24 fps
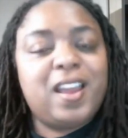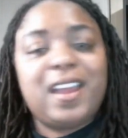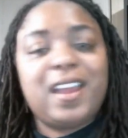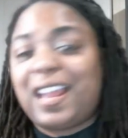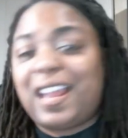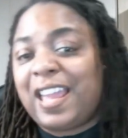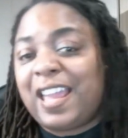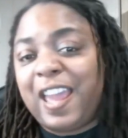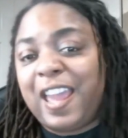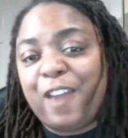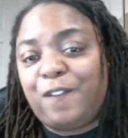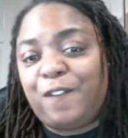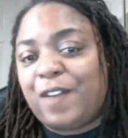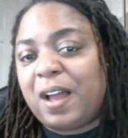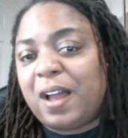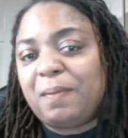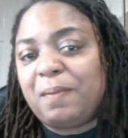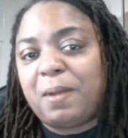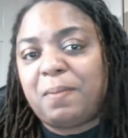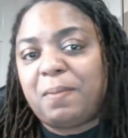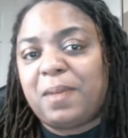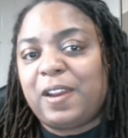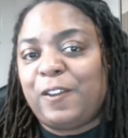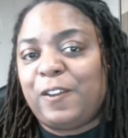And I can't find
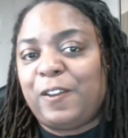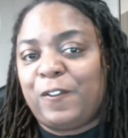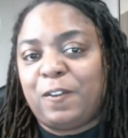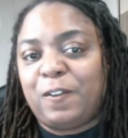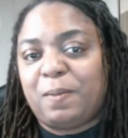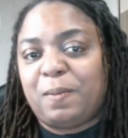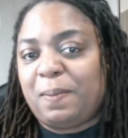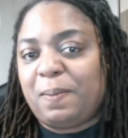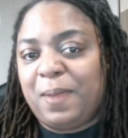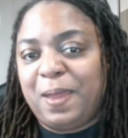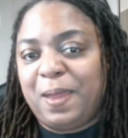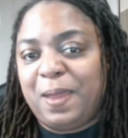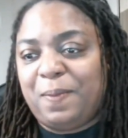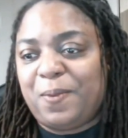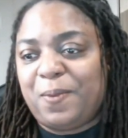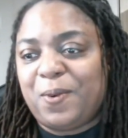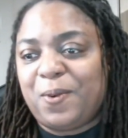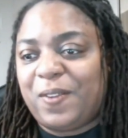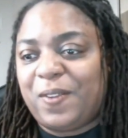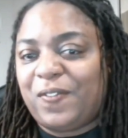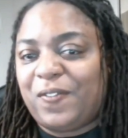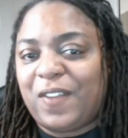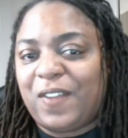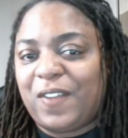my money for my
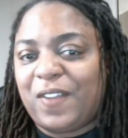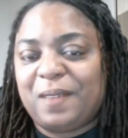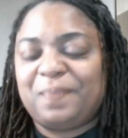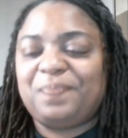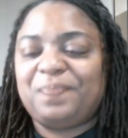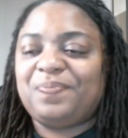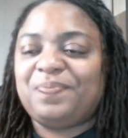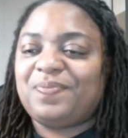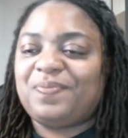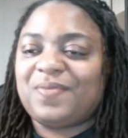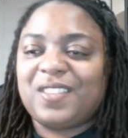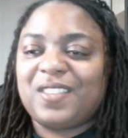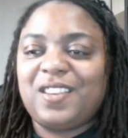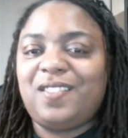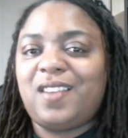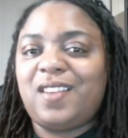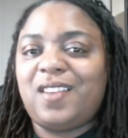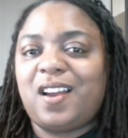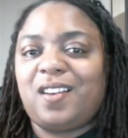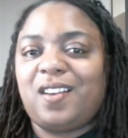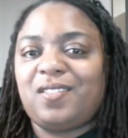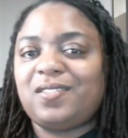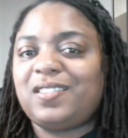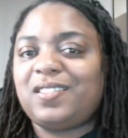people if I'm,
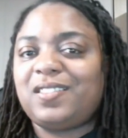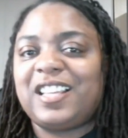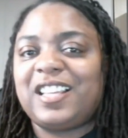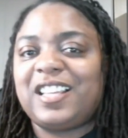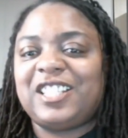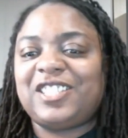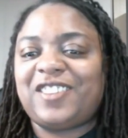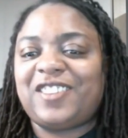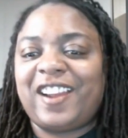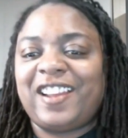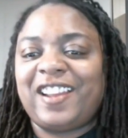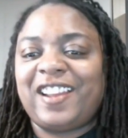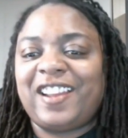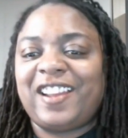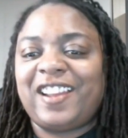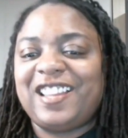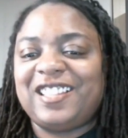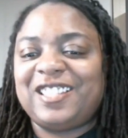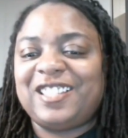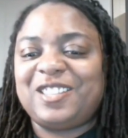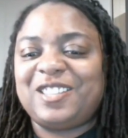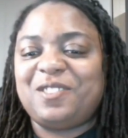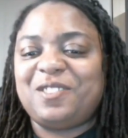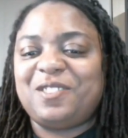
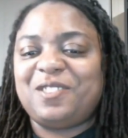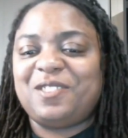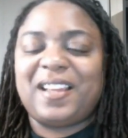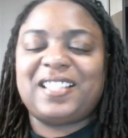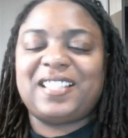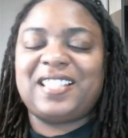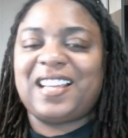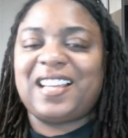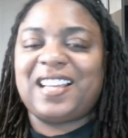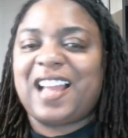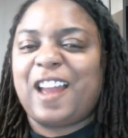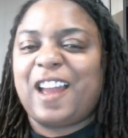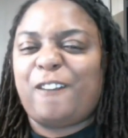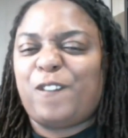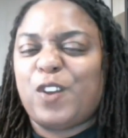distracted too much. I got to